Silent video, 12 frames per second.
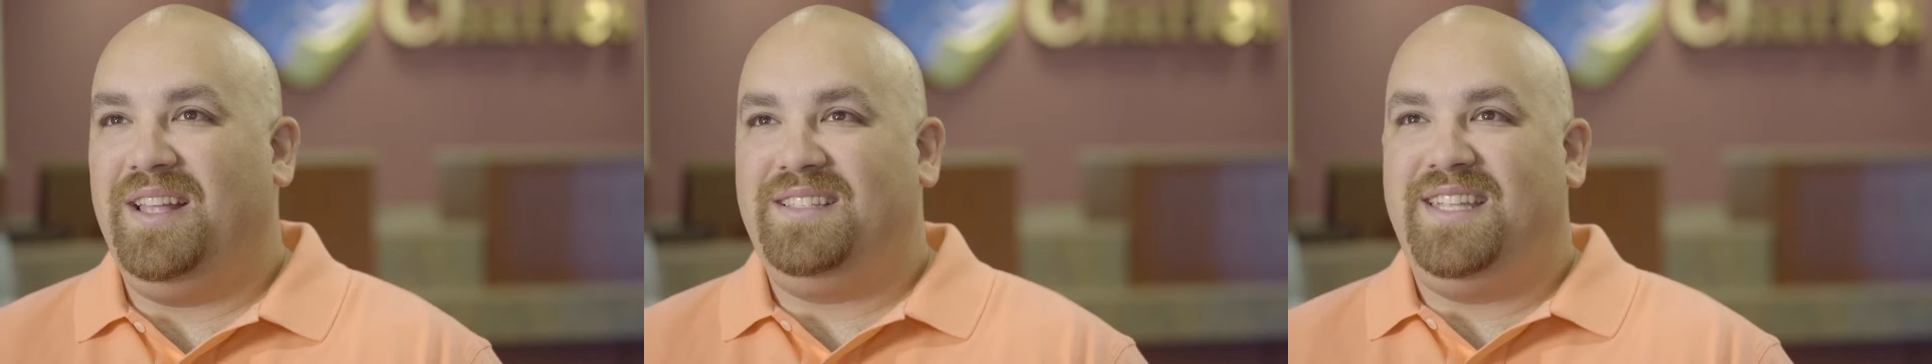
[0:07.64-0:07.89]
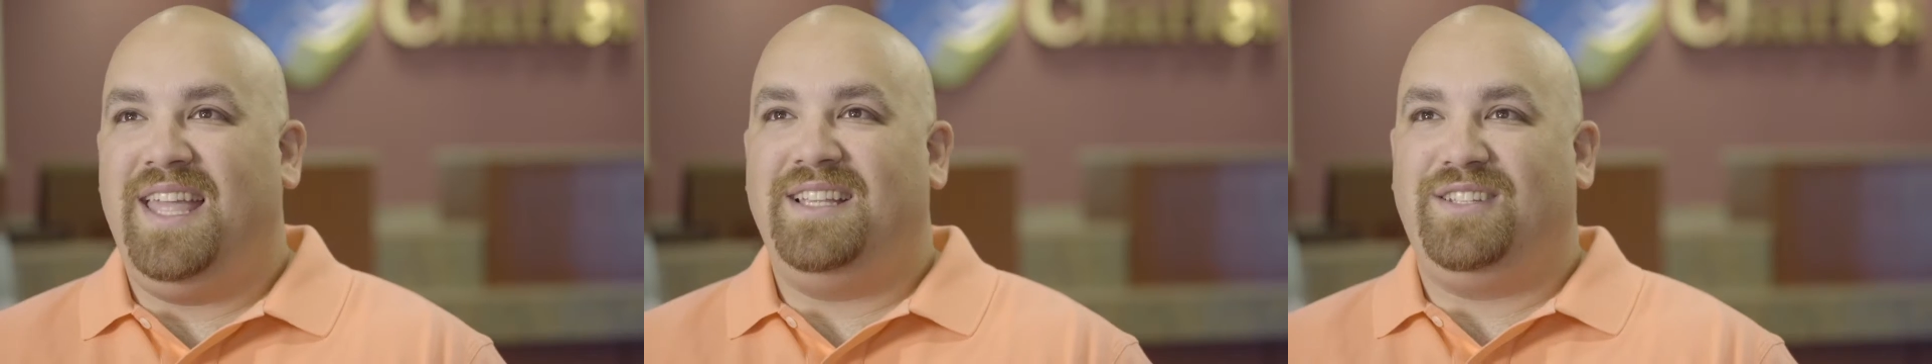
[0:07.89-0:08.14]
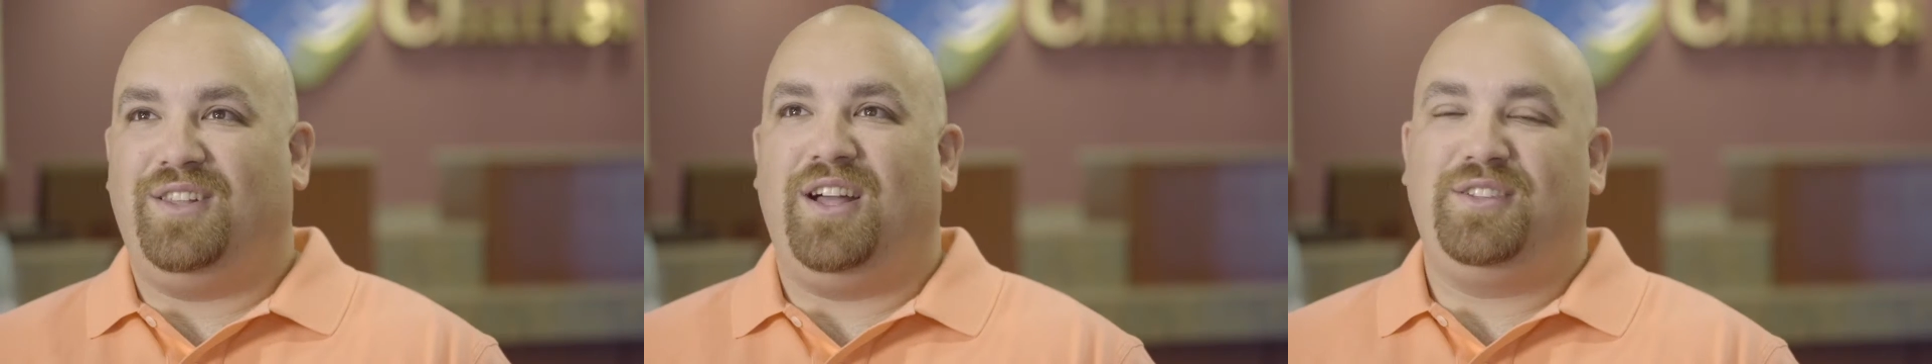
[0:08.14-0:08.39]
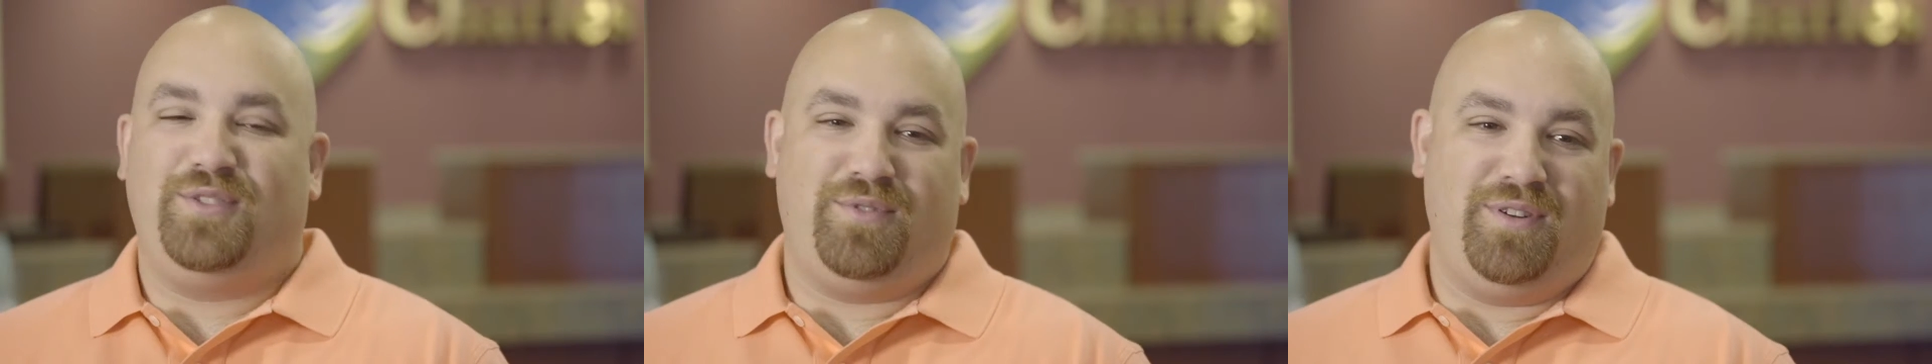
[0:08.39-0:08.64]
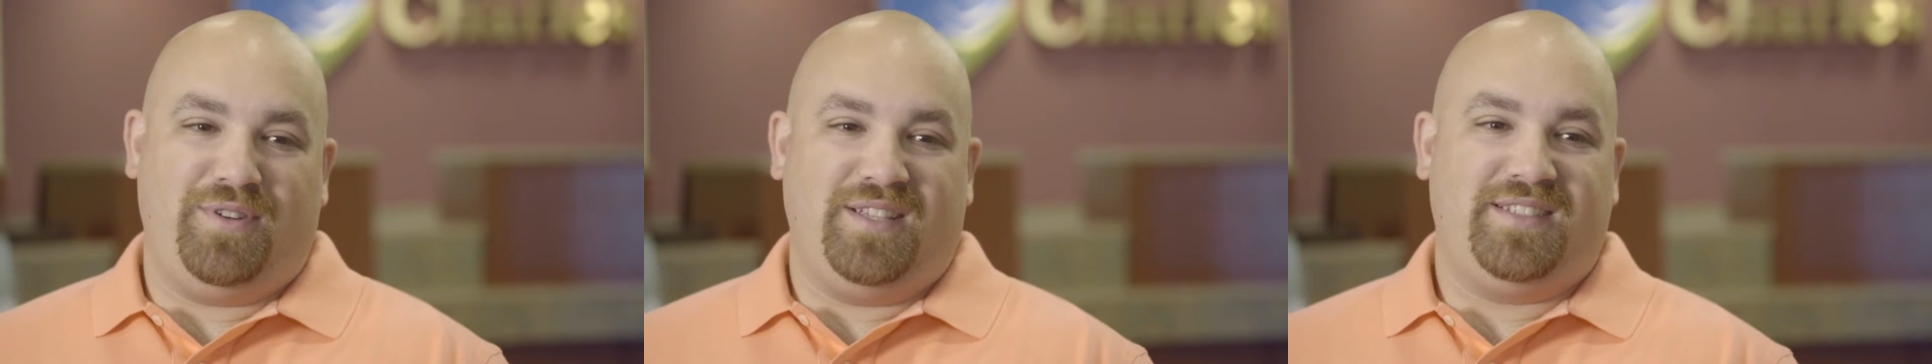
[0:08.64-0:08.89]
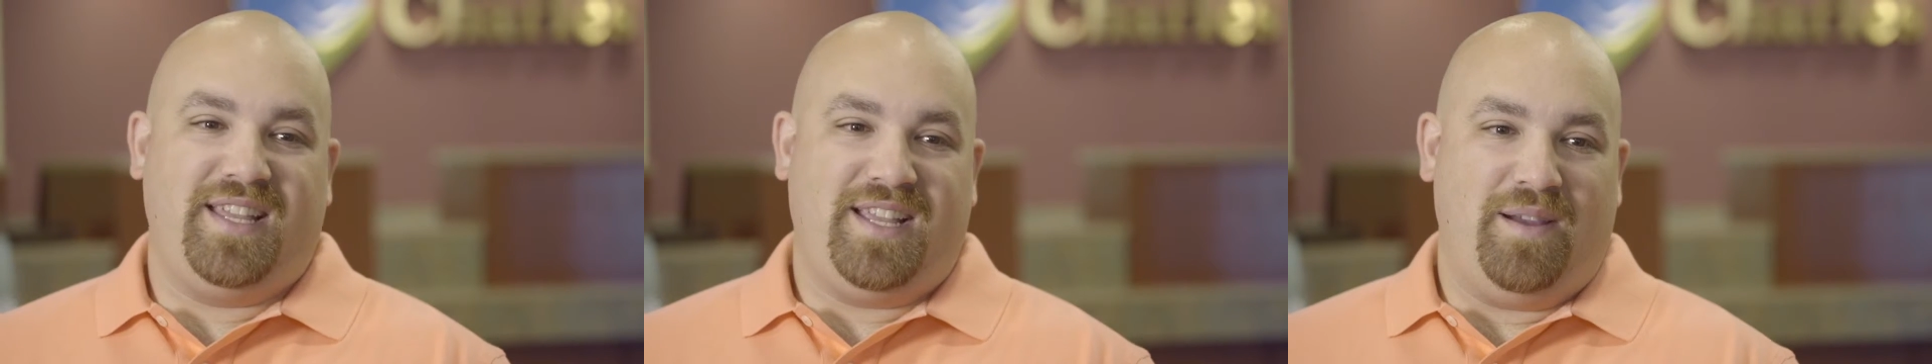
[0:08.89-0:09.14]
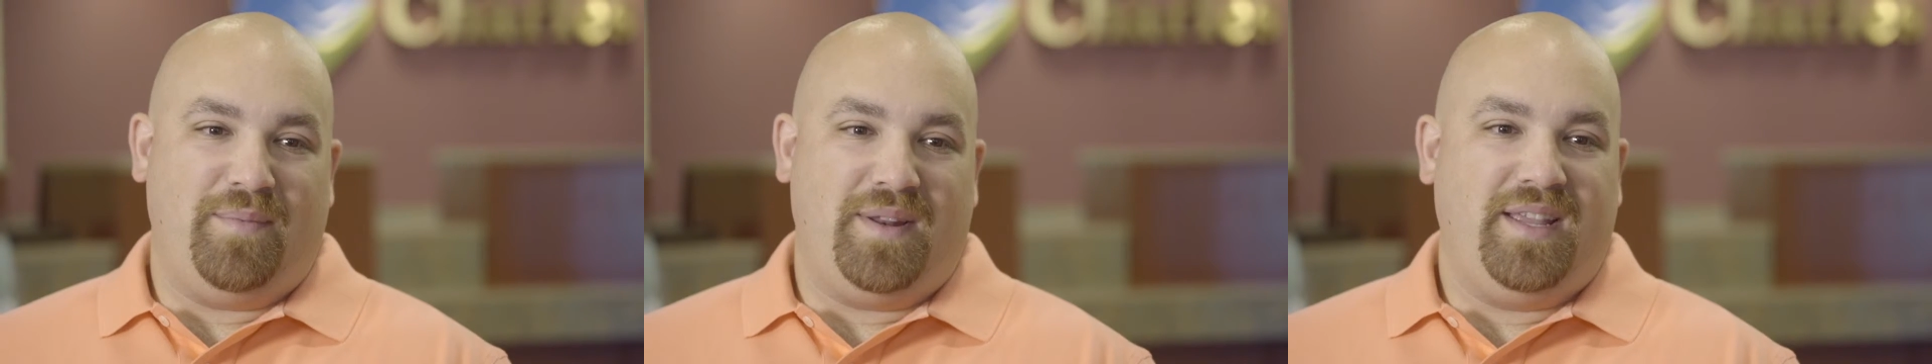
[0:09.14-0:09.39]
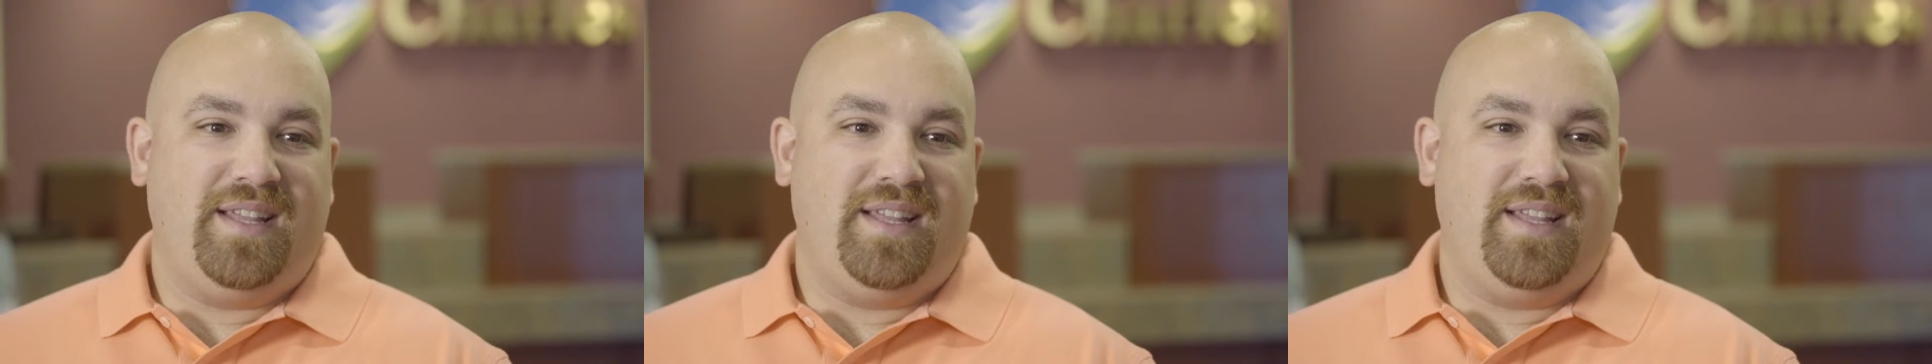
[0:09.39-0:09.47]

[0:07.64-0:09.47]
It takes a lot to run a real estate company.